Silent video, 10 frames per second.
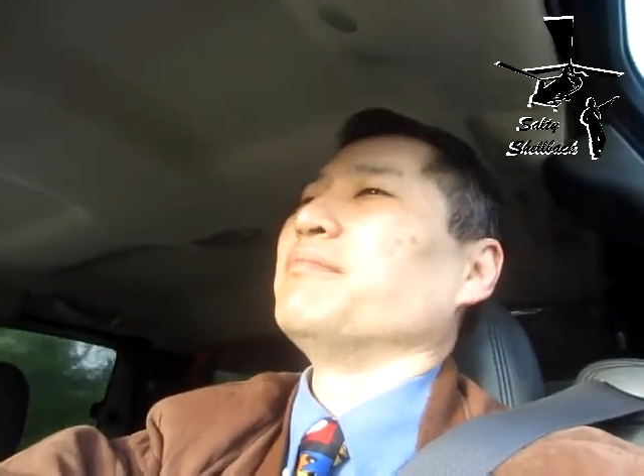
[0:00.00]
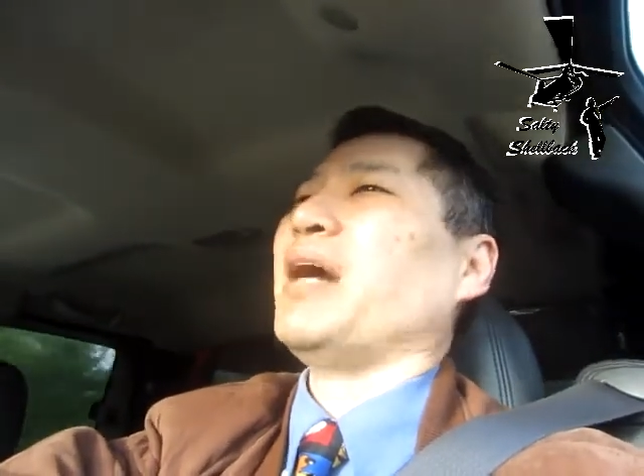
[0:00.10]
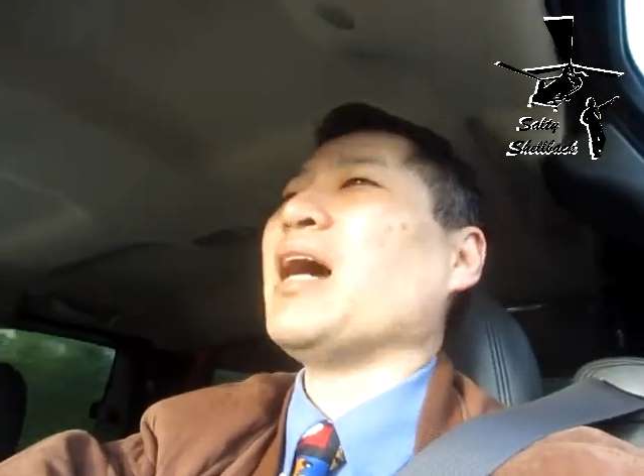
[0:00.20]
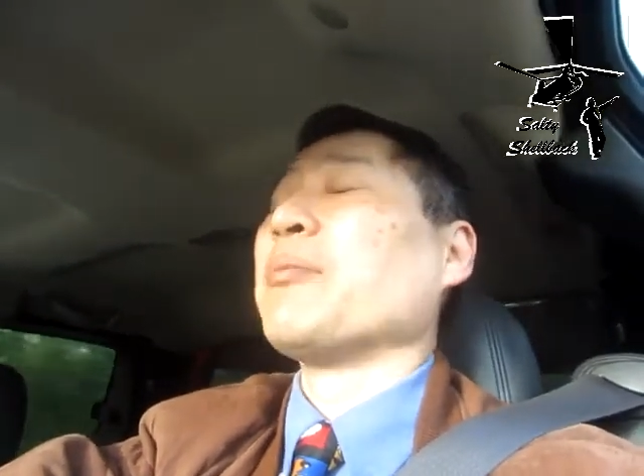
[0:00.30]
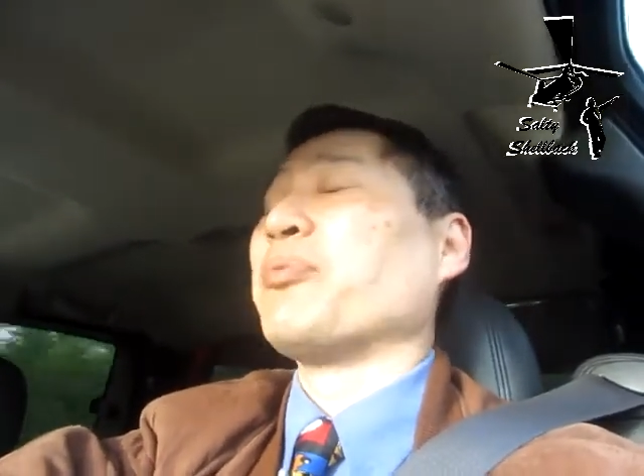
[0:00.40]

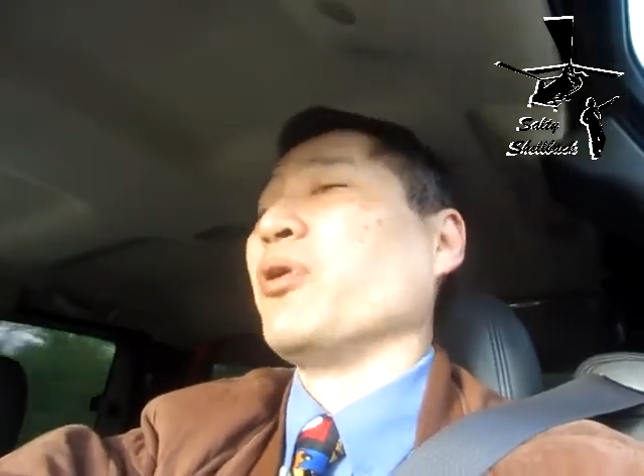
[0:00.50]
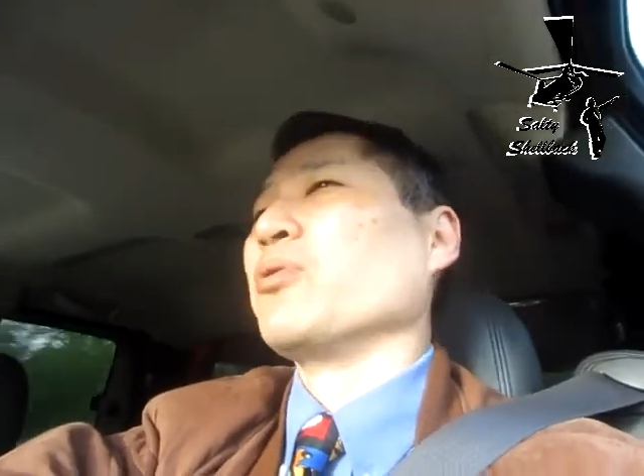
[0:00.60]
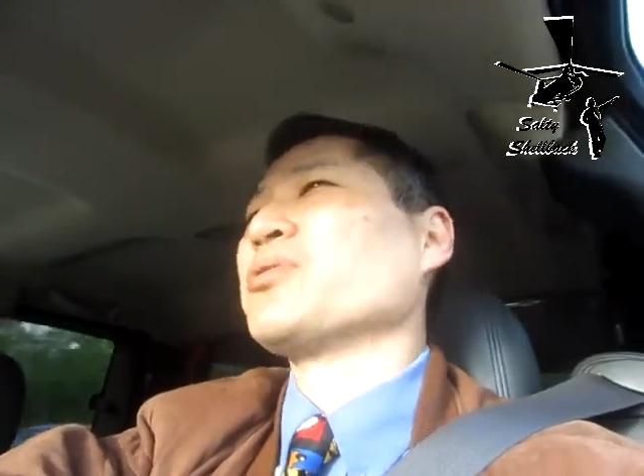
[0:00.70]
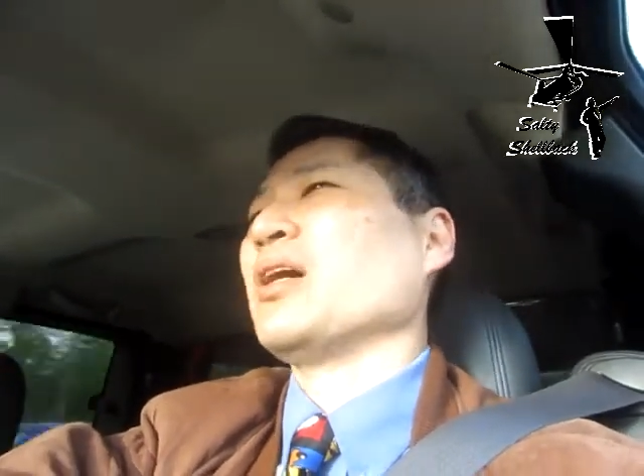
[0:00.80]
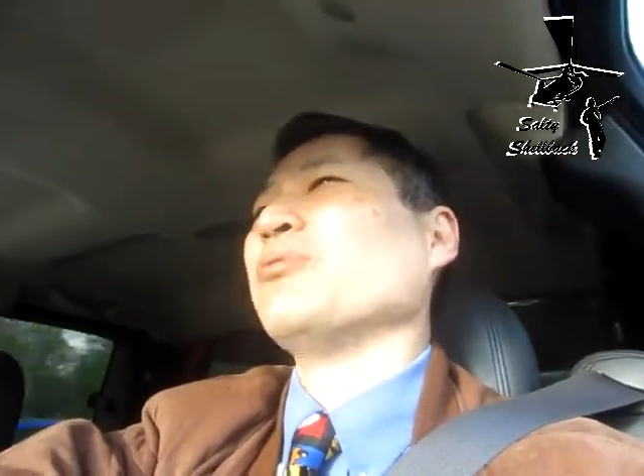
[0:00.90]
my
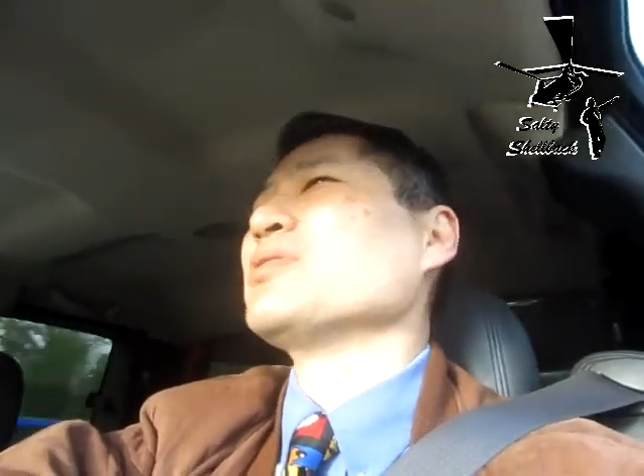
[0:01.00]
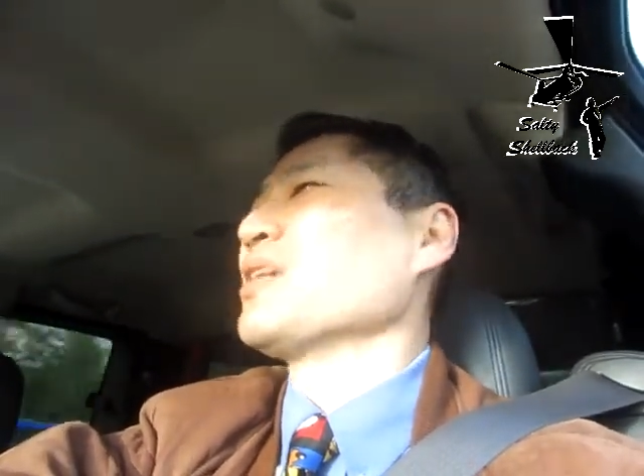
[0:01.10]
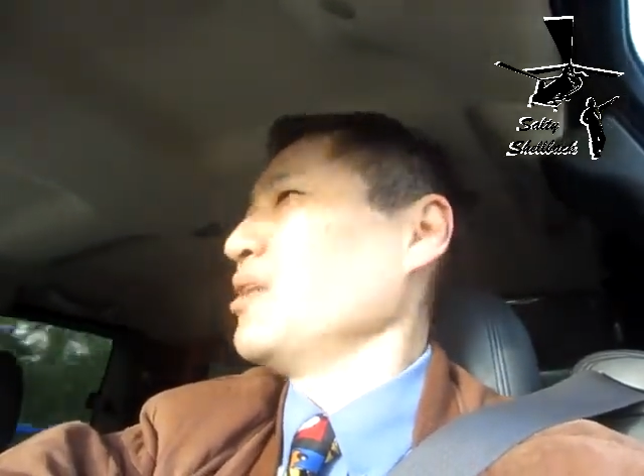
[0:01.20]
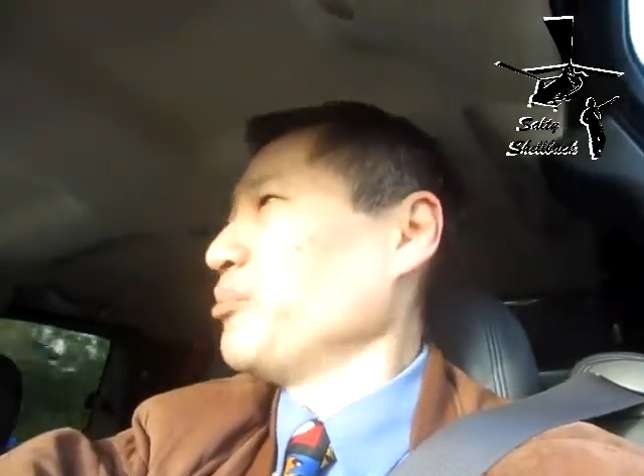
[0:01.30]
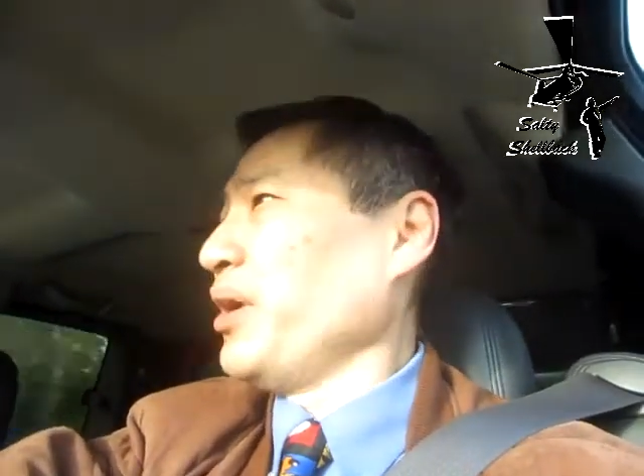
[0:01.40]
approach, I wouldn't
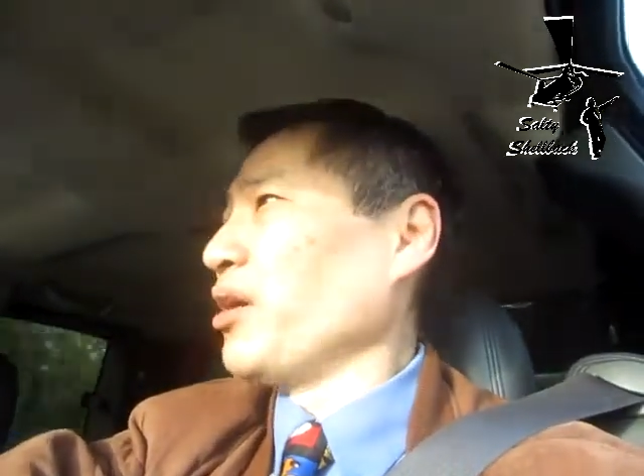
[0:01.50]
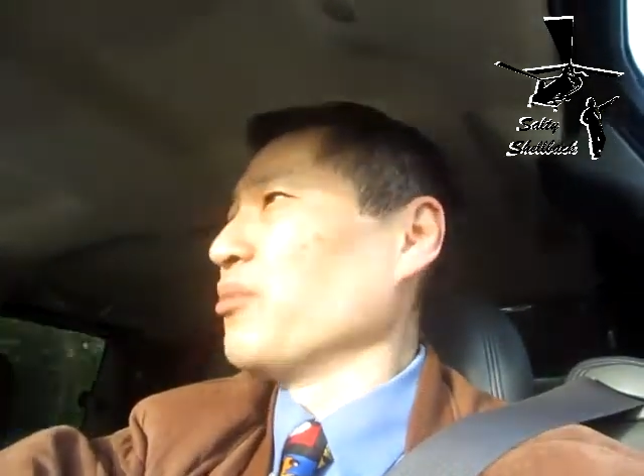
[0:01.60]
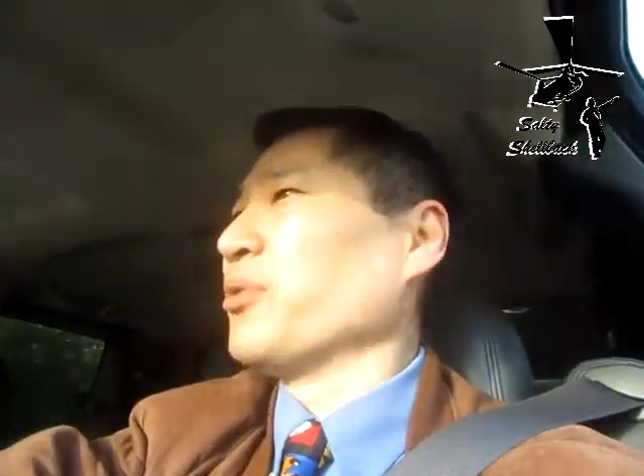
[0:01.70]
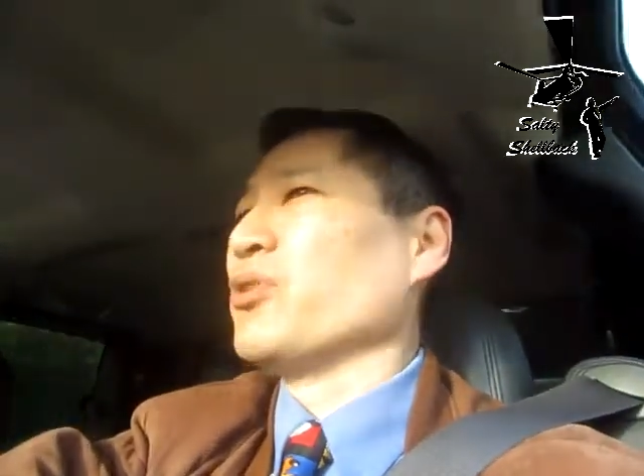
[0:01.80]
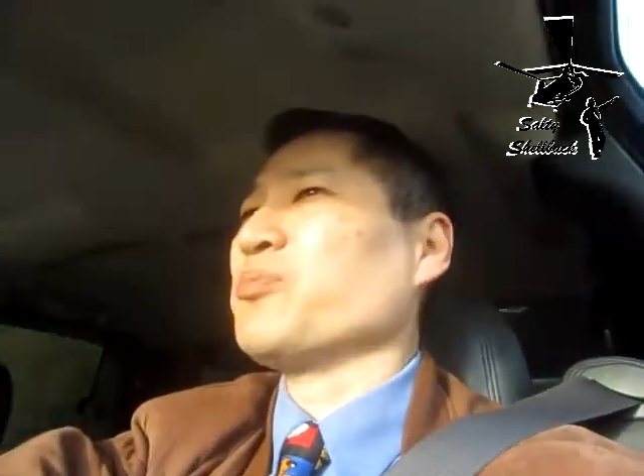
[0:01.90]
say the better
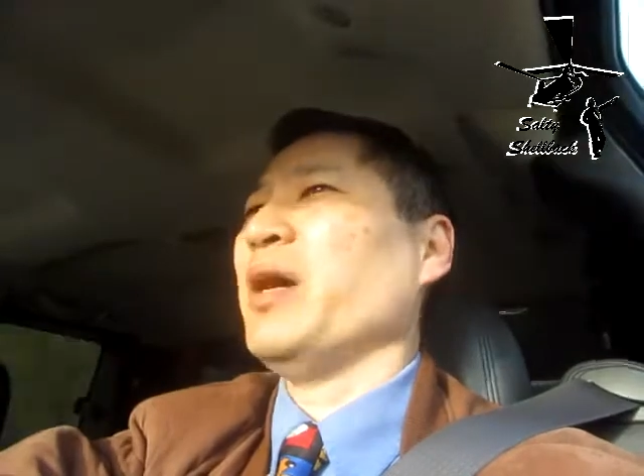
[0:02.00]
approach.